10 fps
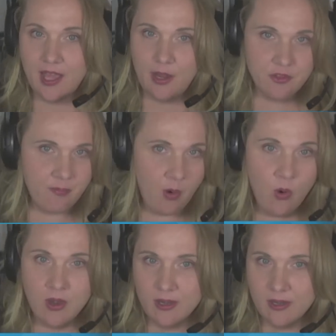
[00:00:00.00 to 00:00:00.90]
I was
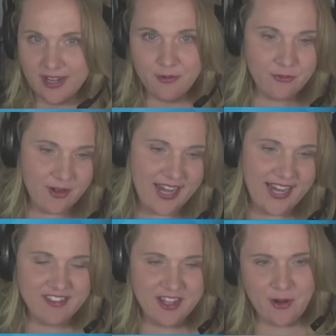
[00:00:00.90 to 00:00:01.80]
born, I was
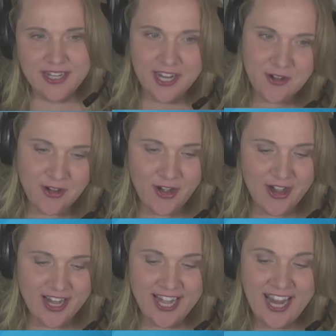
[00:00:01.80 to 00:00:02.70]
raised, I went to
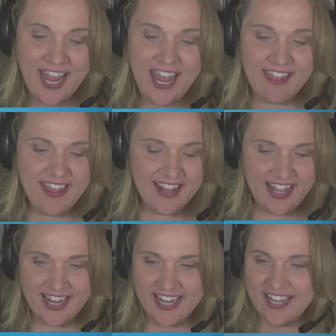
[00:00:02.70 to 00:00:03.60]
kindergarten, and then
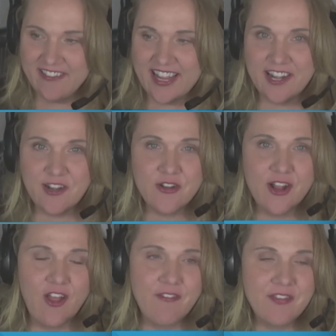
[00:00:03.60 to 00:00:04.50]
they kind of
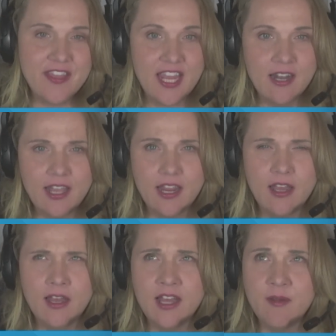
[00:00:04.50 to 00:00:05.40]
trail off at the end like,
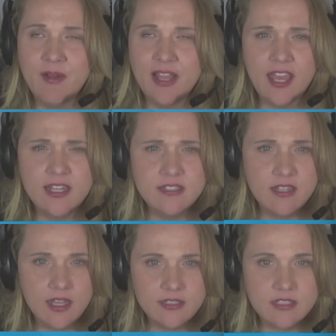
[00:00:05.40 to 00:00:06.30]
I guess
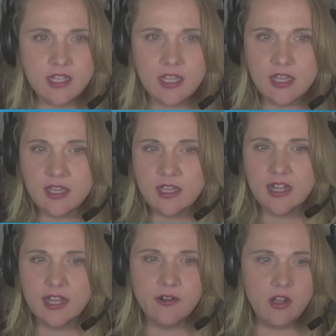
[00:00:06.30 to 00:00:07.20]
that's it.
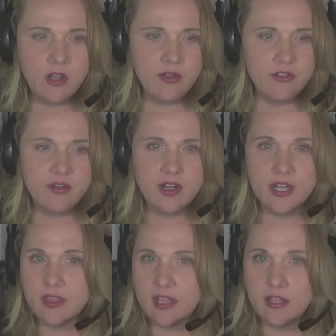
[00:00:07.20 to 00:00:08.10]
I don't know. Is there
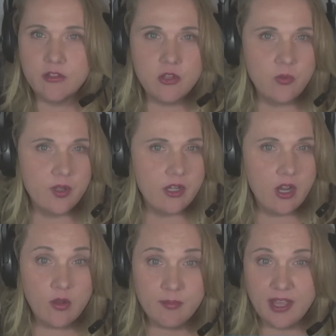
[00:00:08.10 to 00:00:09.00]
anything else you want to
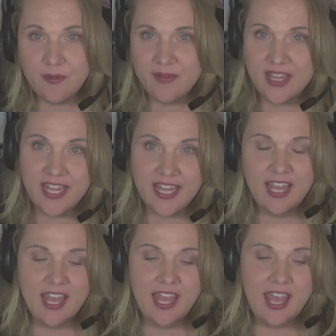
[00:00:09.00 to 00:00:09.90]
know about
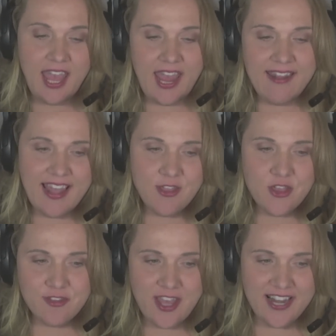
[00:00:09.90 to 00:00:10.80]
me? And that
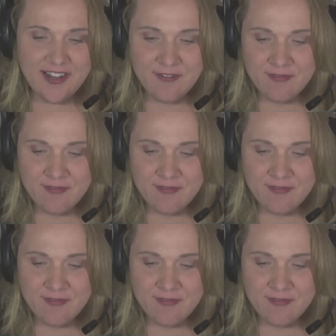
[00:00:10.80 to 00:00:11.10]
just kind